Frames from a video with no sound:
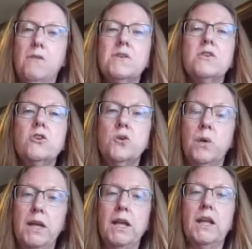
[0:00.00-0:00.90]
Obviously, you're going
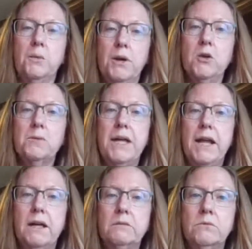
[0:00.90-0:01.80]
to want to get a little bigger
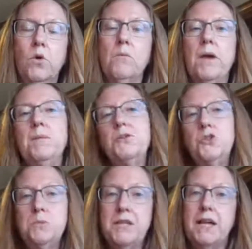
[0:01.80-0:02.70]
potato or maybe
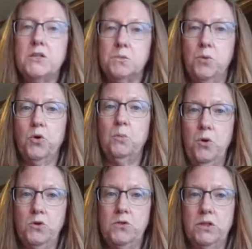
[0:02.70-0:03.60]
two potatoes per
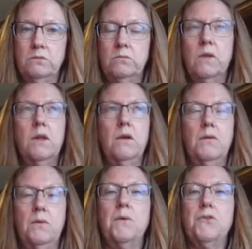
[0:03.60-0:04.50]
person
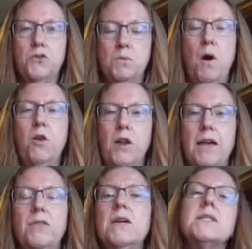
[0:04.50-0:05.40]
if they're smaller
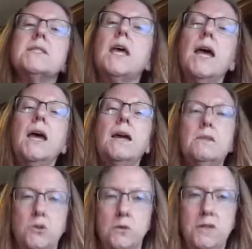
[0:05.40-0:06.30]
like this.
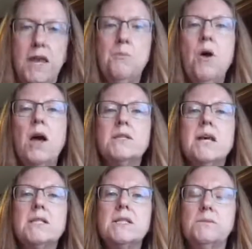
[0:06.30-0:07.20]
Do the same
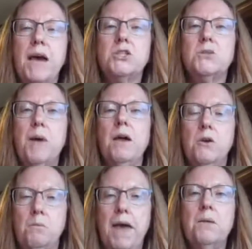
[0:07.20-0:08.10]
process, smash them
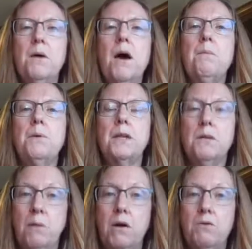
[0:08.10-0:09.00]
out, you know, bake them up
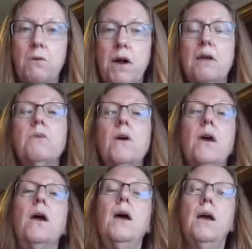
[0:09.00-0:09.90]
in the microwave,
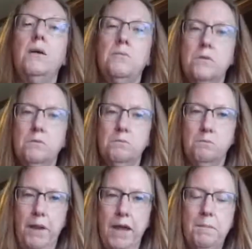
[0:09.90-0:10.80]

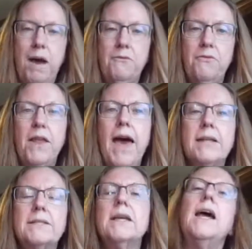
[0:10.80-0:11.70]
lay them out
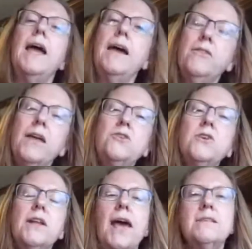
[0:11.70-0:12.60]
flat, and then
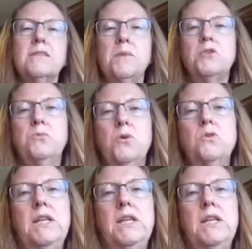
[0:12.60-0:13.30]
you can add some extra